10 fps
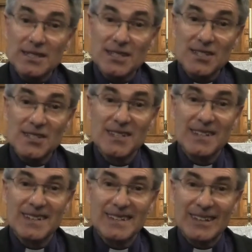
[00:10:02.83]
us
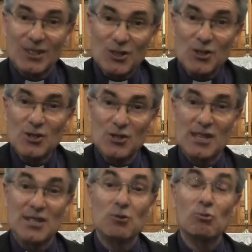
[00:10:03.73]
that the good news
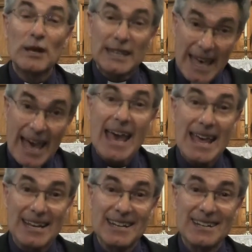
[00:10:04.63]
is we
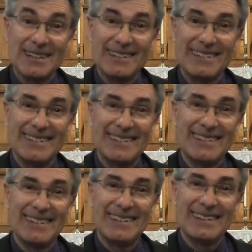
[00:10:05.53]
can
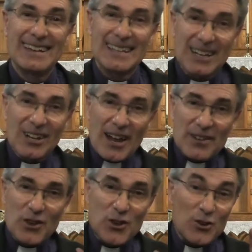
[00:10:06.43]
in the light
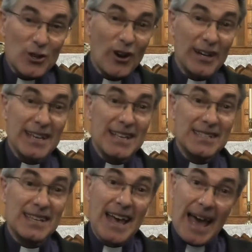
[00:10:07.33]
of who God
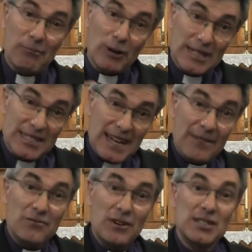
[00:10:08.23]
is and what He's
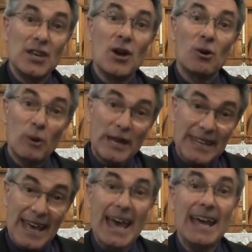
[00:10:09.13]
done for us, we
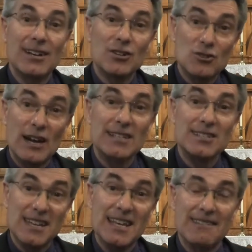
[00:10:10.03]
can
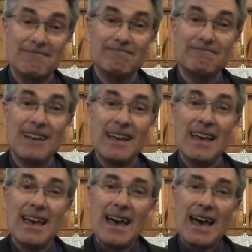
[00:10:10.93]
trust Him
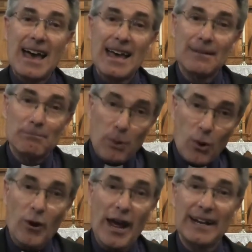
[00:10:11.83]
and
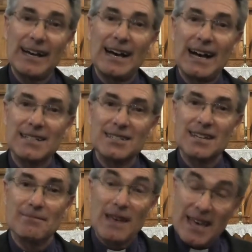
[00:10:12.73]
pour out our hearts to
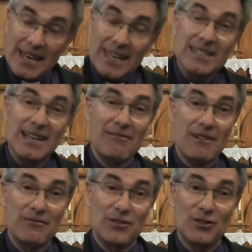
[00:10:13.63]
Him. He is our
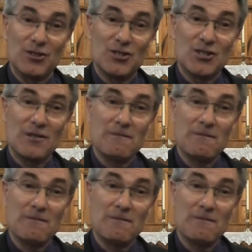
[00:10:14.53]
refuge.